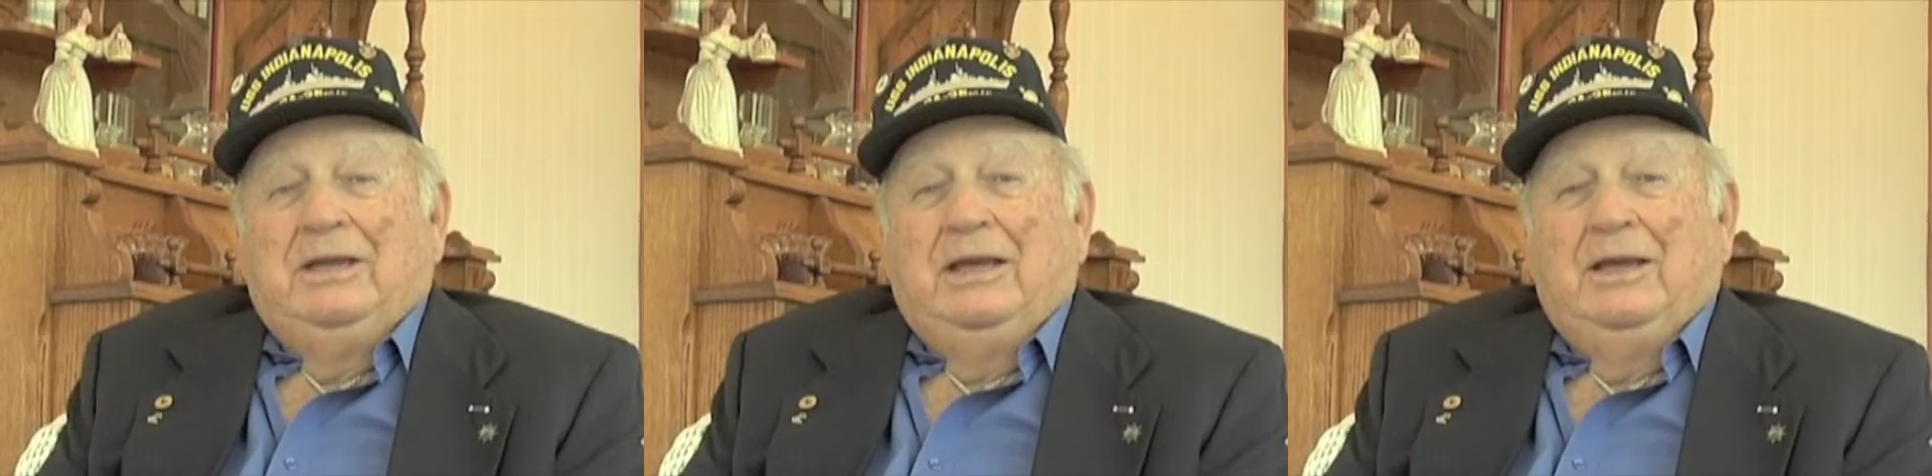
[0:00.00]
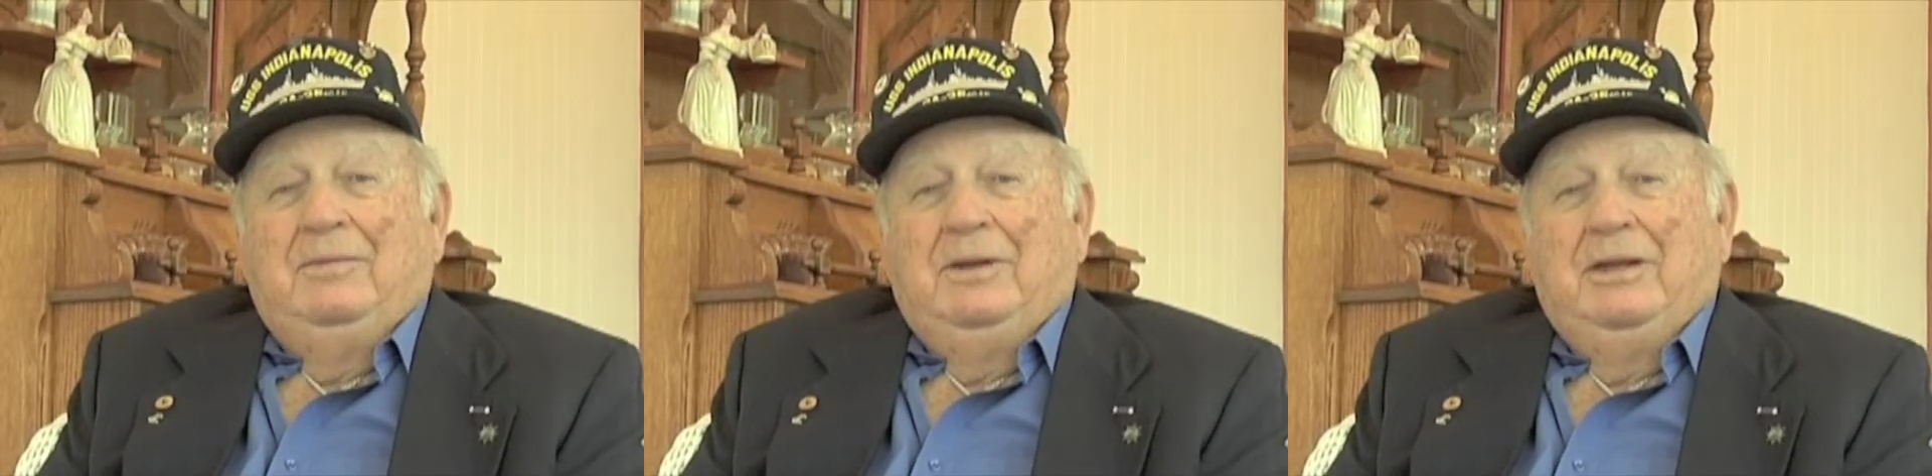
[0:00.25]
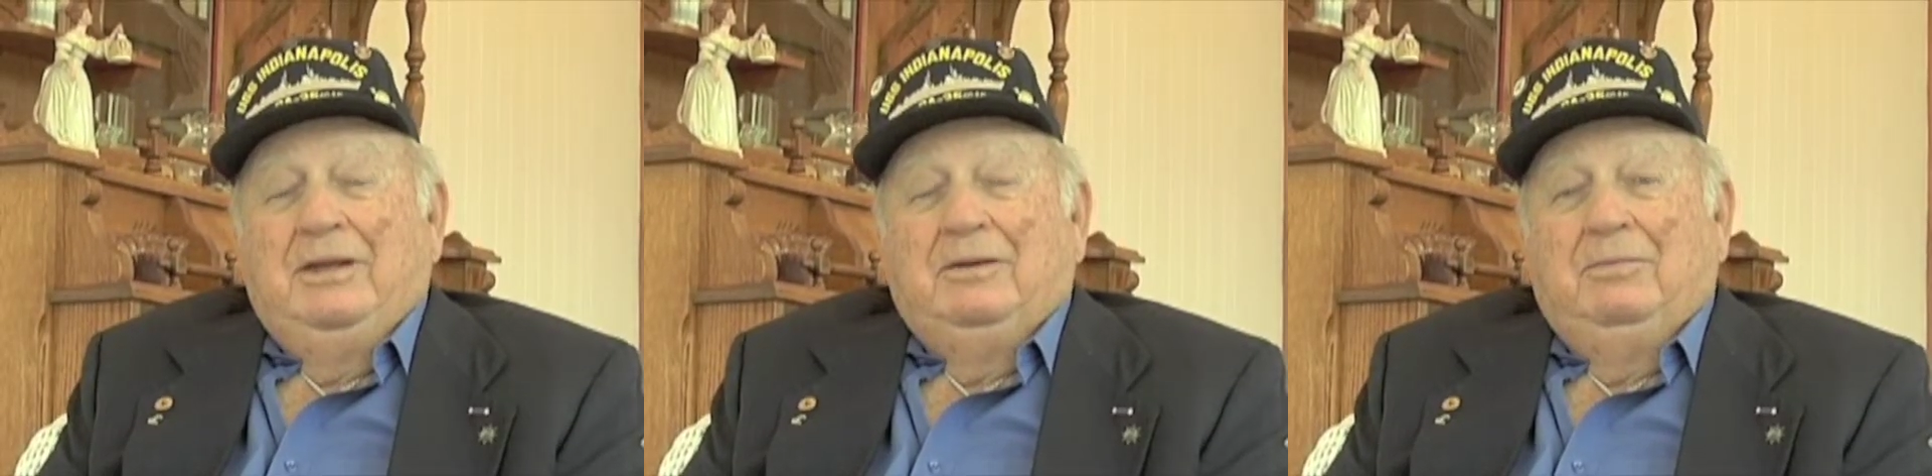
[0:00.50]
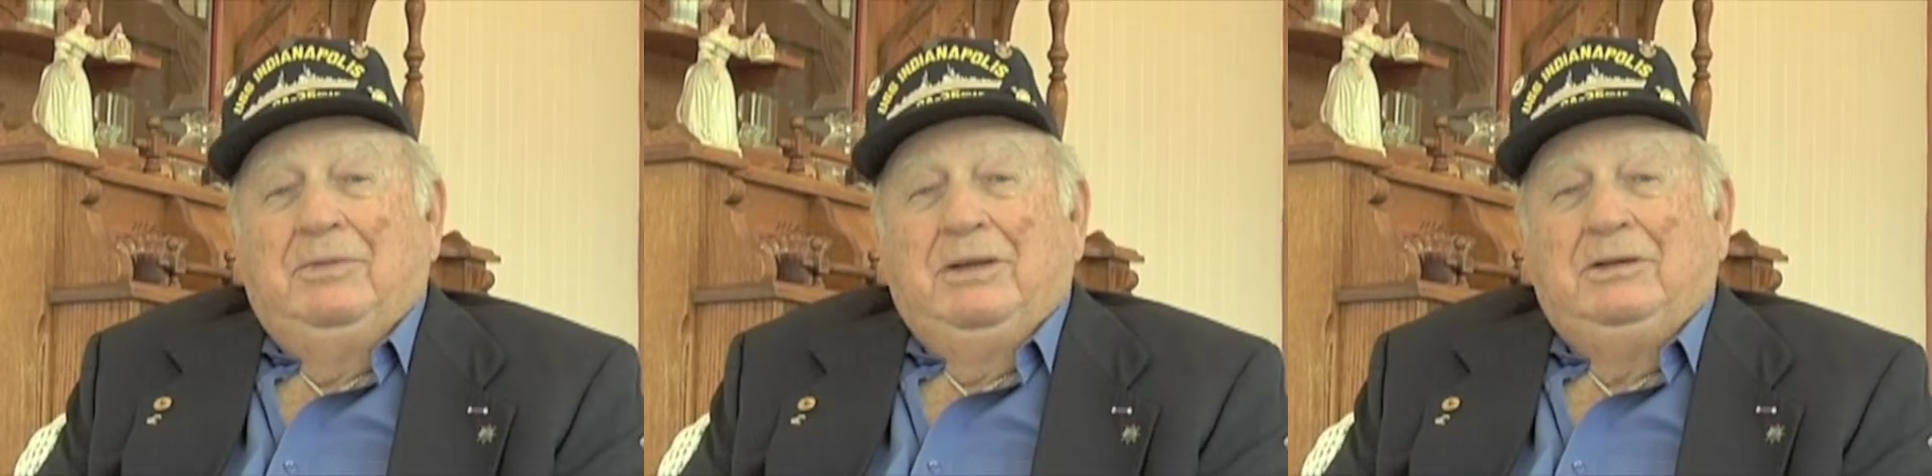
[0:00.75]
time it
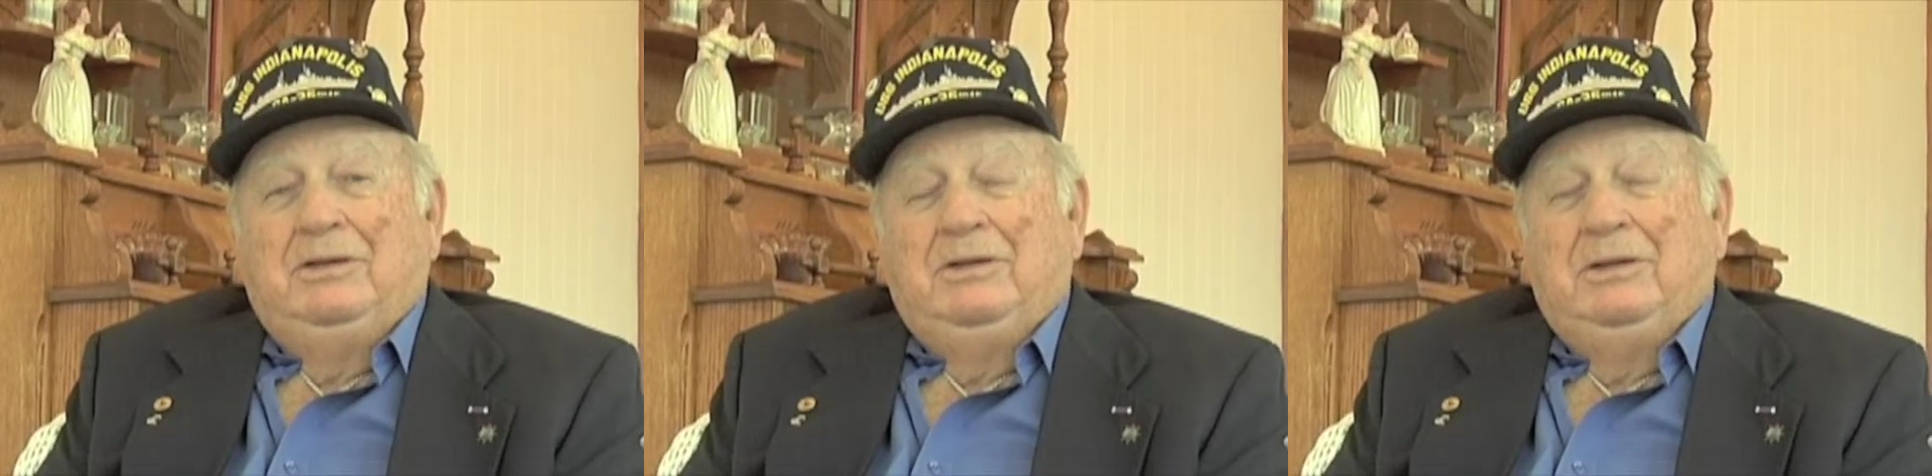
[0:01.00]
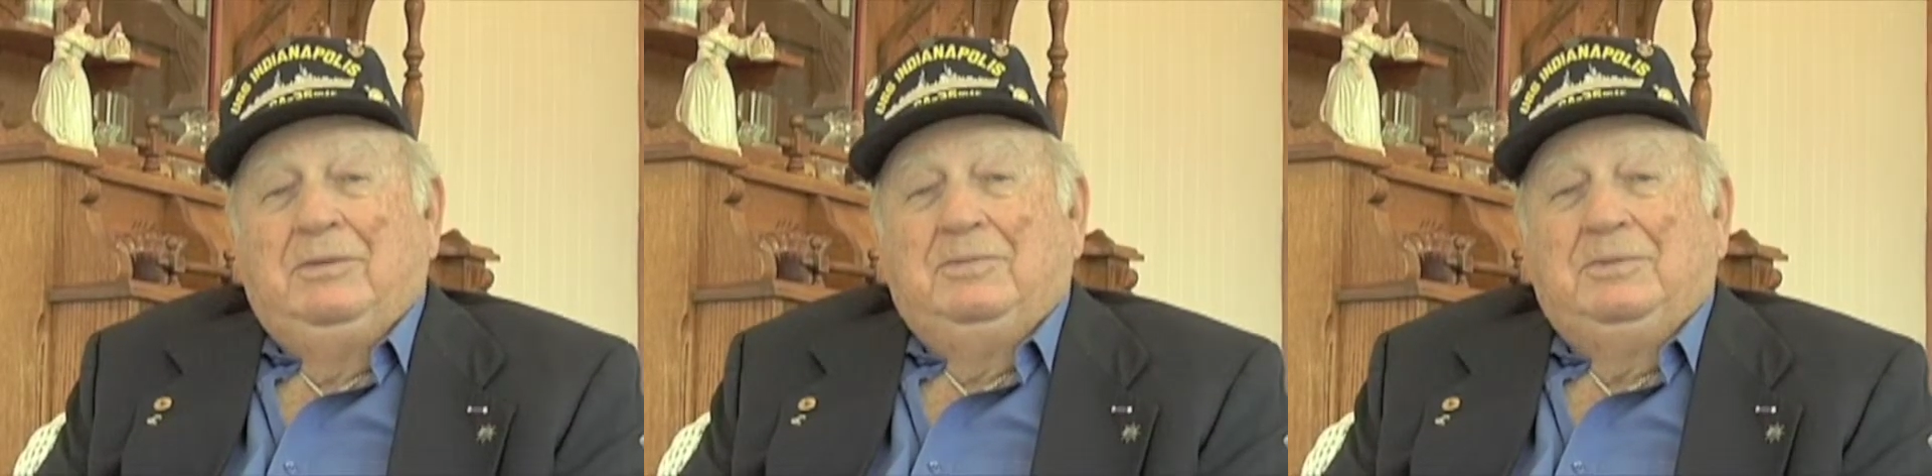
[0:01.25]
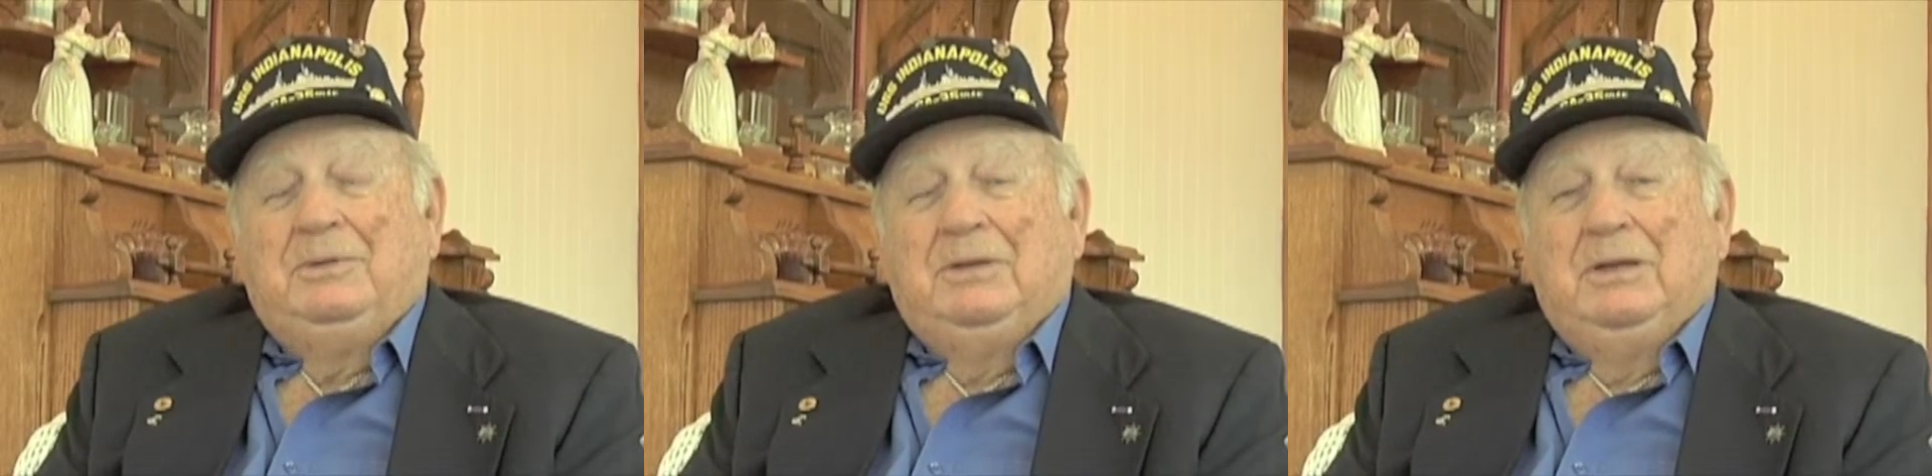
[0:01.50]
hit amidships.